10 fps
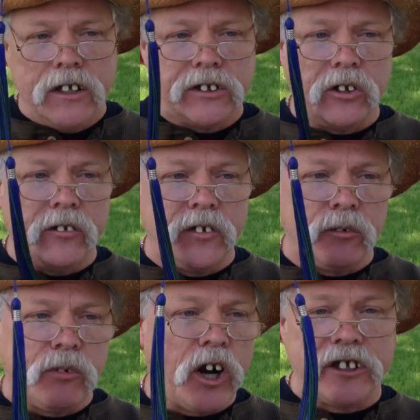So if
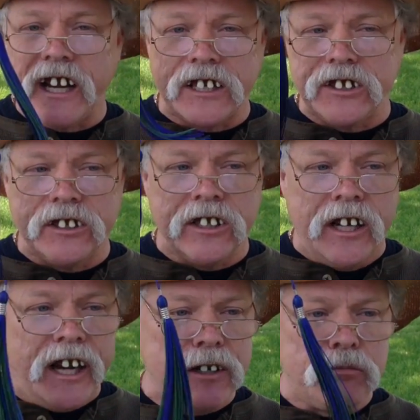you're part Texan
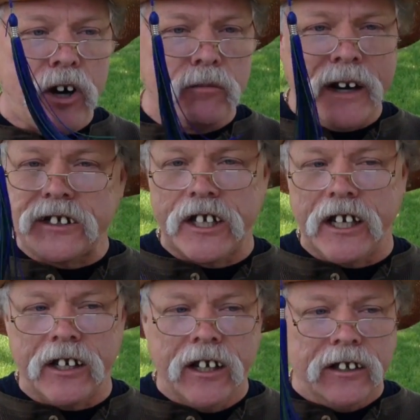and part
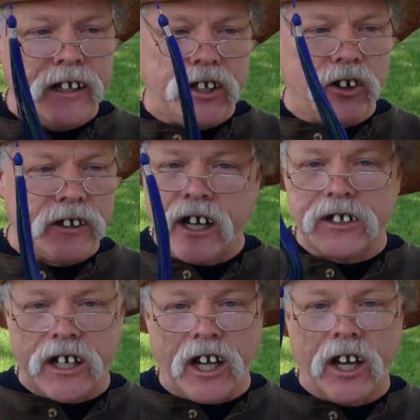Mexican, then you're a
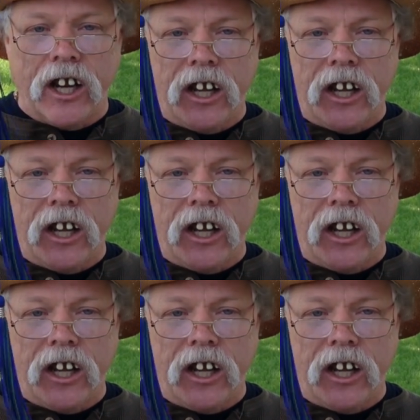Texican.